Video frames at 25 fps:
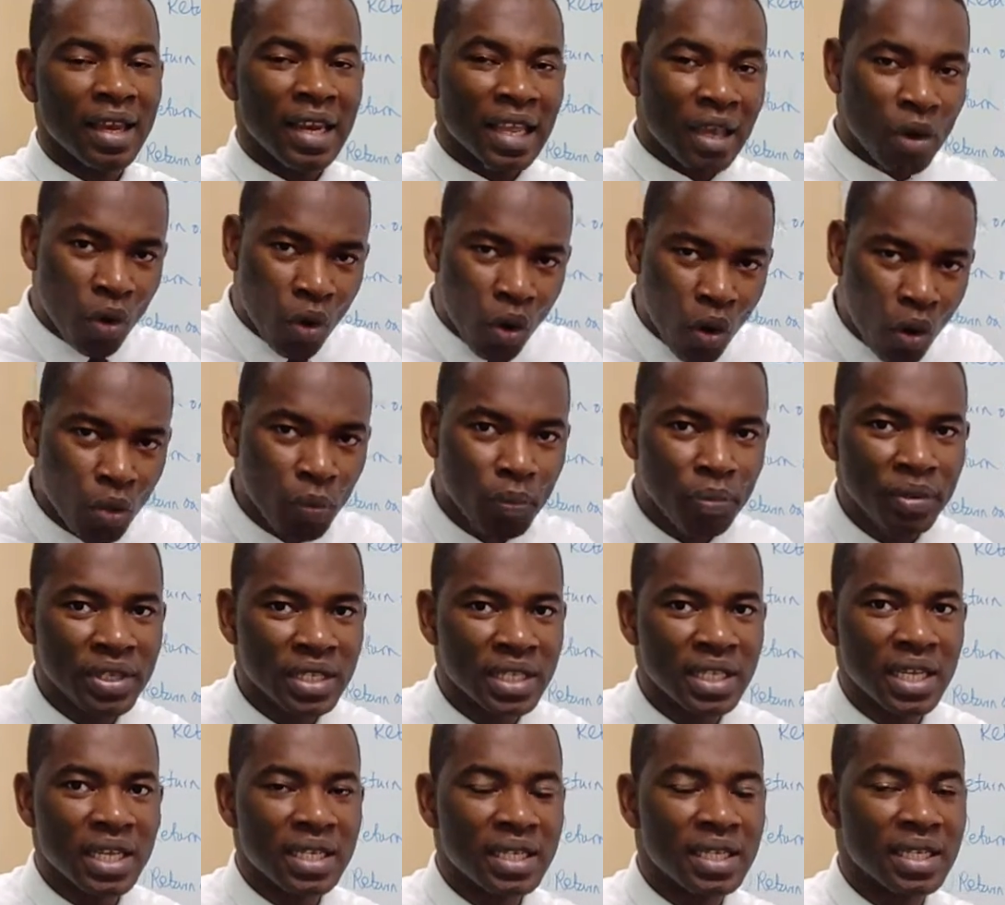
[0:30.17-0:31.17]
the whole
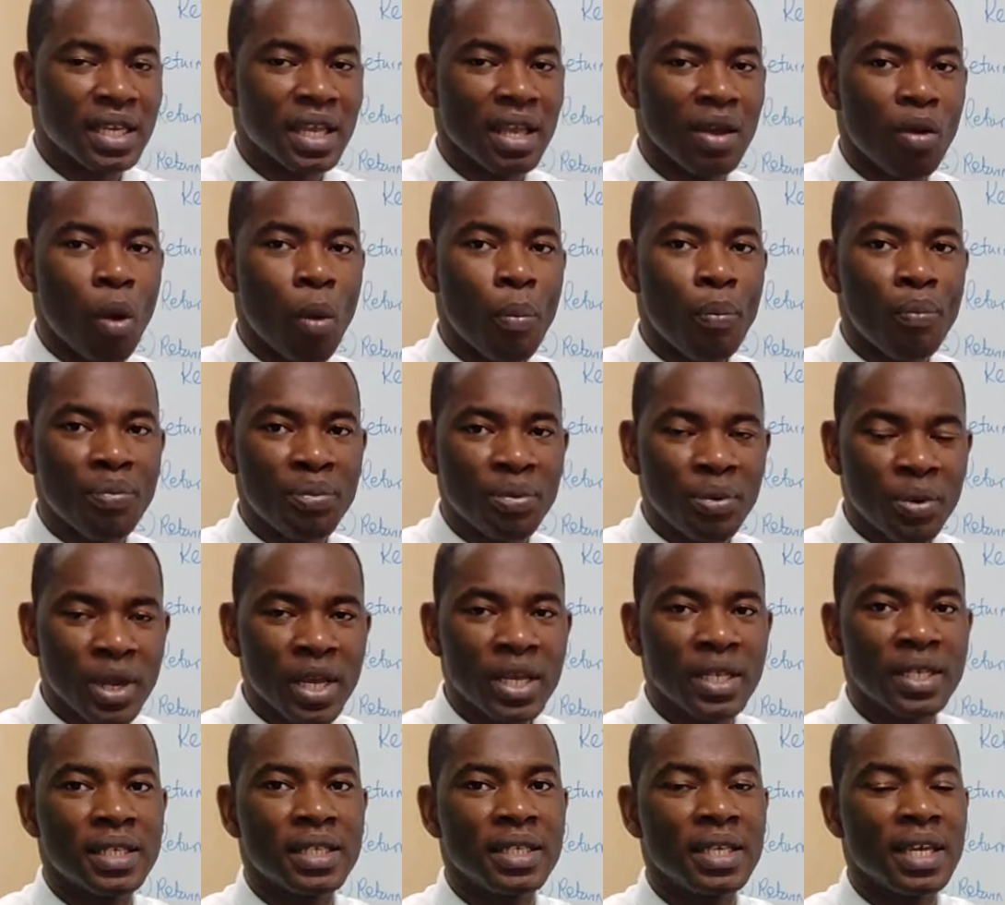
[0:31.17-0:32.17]
business
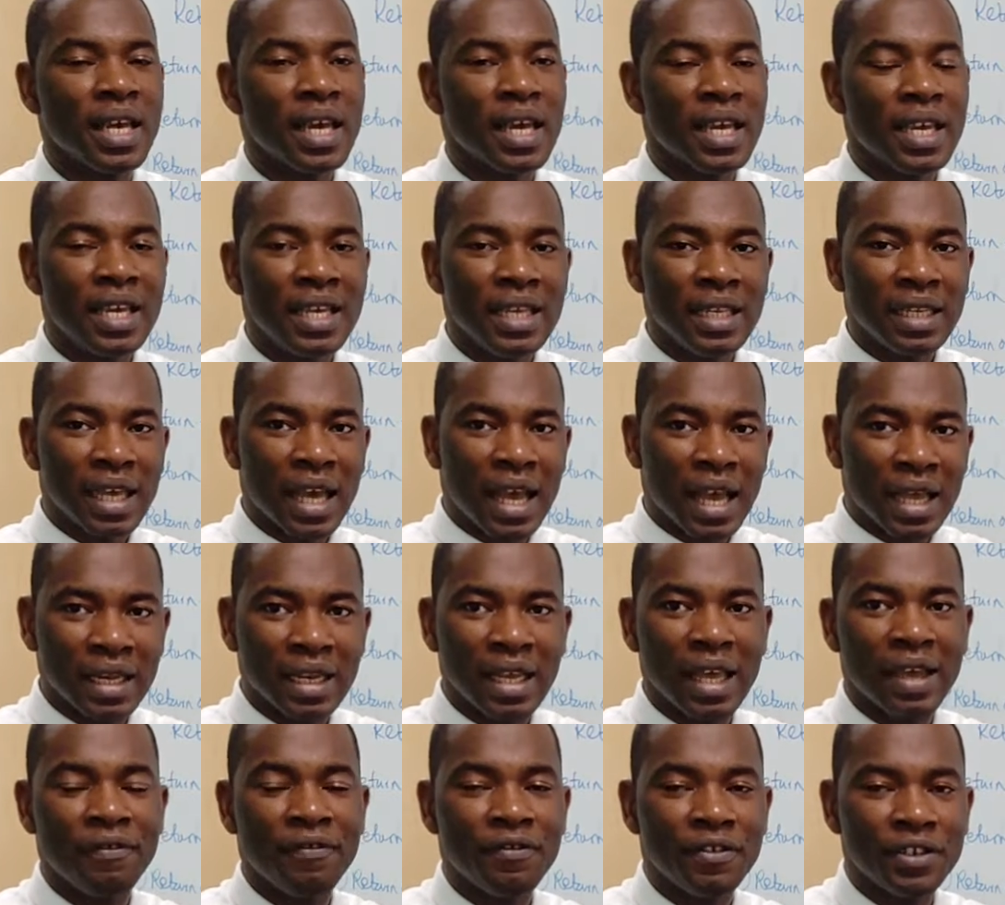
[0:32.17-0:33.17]
operates in
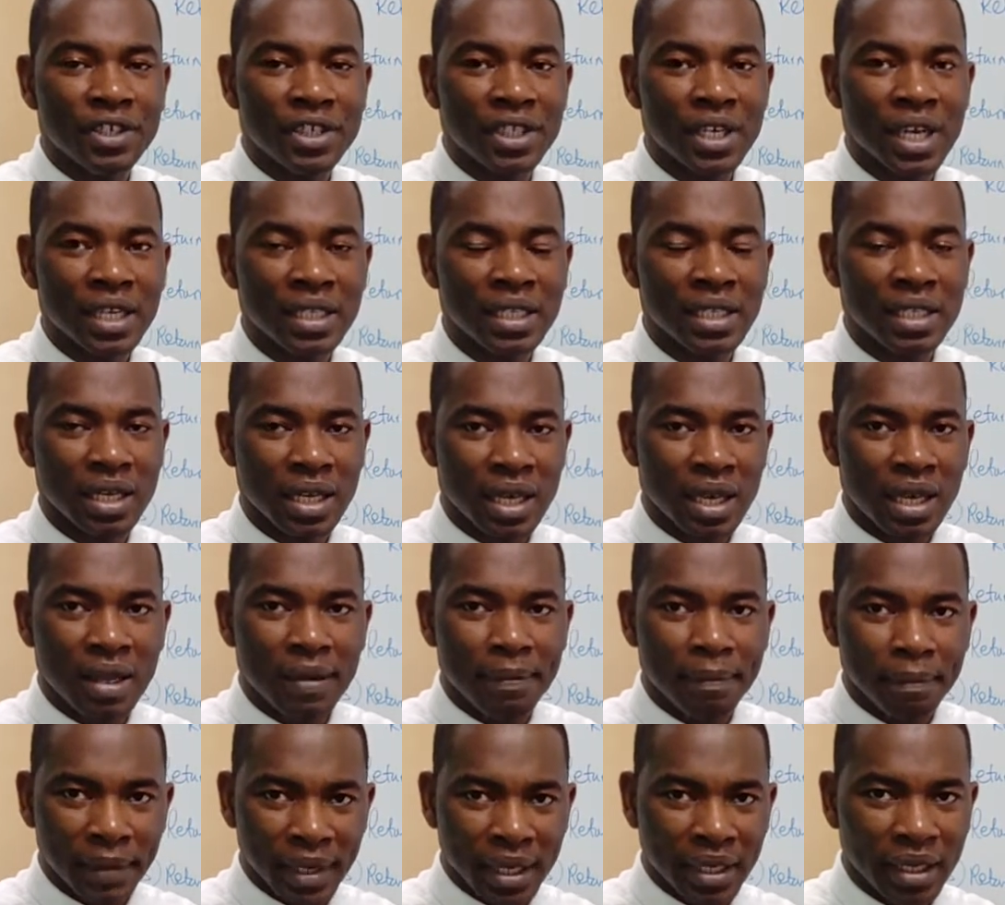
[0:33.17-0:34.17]
an efficient
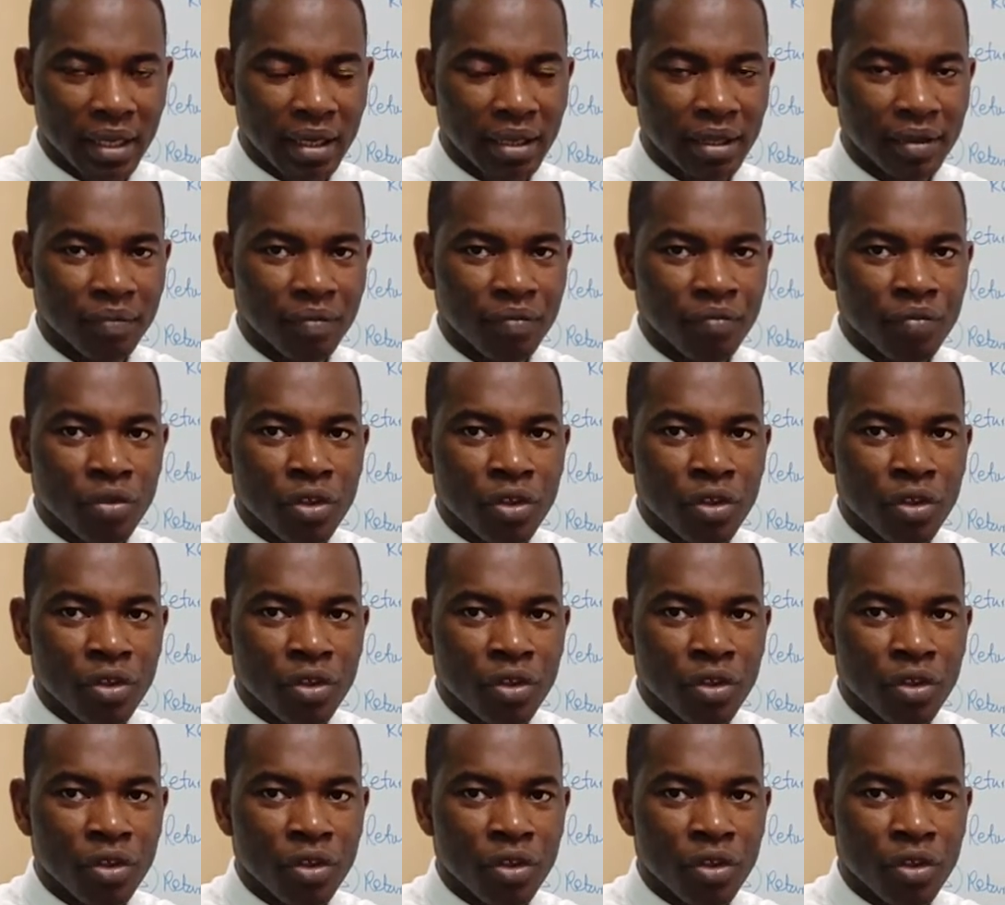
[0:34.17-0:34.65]
manner.